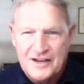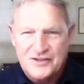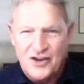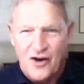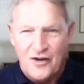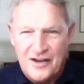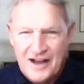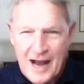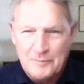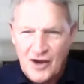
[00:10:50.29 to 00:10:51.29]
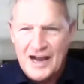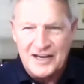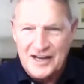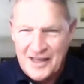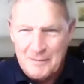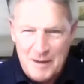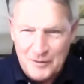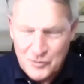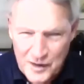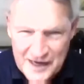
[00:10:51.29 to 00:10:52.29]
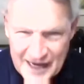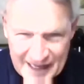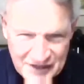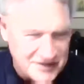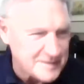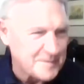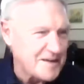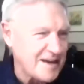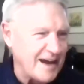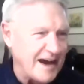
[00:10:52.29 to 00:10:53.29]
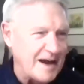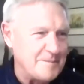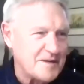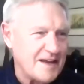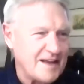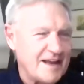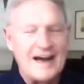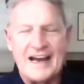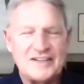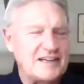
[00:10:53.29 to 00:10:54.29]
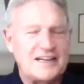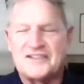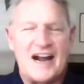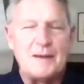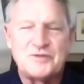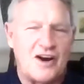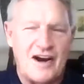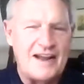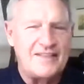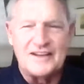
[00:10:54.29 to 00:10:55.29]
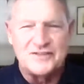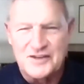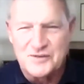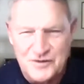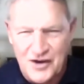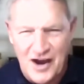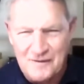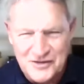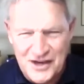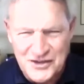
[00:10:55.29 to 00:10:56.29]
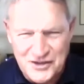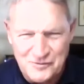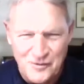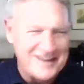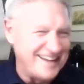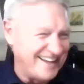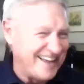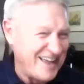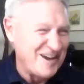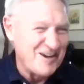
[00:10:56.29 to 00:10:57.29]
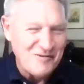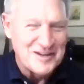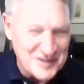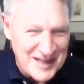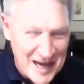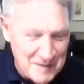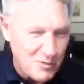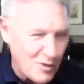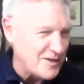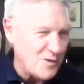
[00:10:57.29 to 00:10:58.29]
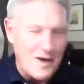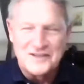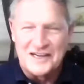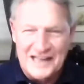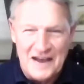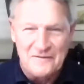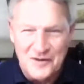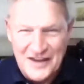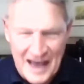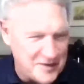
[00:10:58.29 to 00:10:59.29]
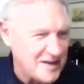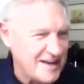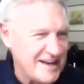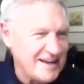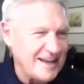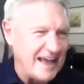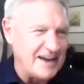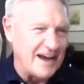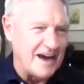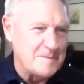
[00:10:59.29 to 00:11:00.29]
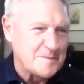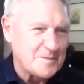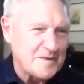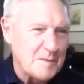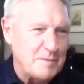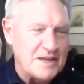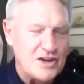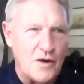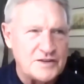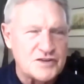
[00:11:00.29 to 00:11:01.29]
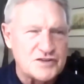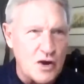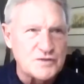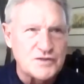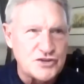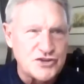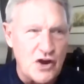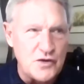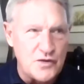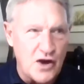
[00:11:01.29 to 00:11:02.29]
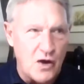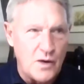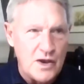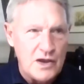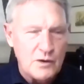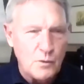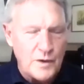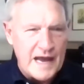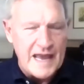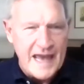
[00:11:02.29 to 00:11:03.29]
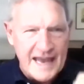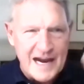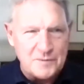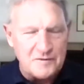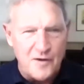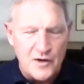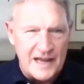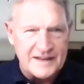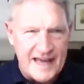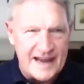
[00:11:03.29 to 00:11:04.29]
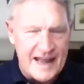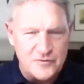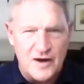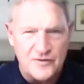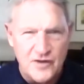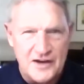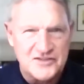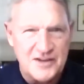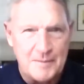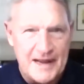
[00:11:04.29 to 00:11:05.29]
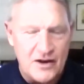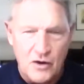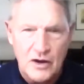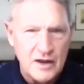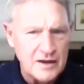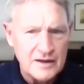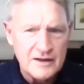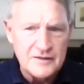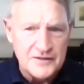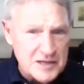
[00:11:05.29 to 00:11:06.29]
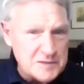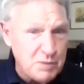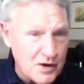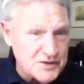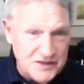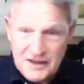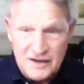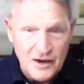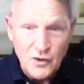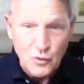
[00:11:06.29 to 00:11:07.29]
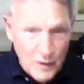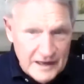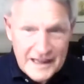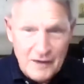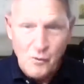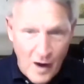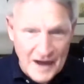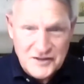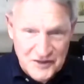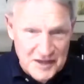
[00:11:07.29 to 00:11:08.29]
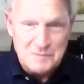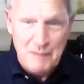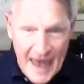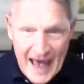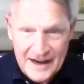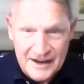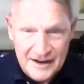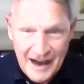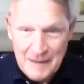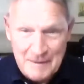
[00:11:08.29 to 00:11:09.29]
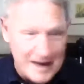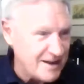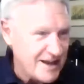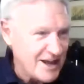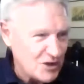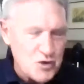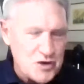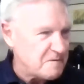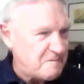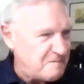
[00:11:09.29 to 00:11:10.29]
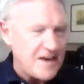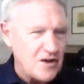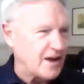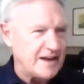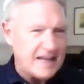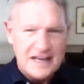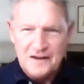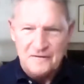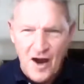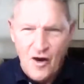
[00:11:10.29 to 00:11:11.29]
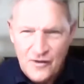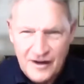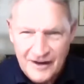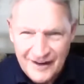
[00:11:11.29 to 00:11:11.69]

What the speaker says: So I'm talking to them in between innings. I said, listen, I'm sorry. This conversation wasn't that important. It wasn't life or death. And, but it goes to show you though, when I hang up the phone like that, after I've talked to somebody, I go, this person really wants this bad. I mean, you can feel it in the phone.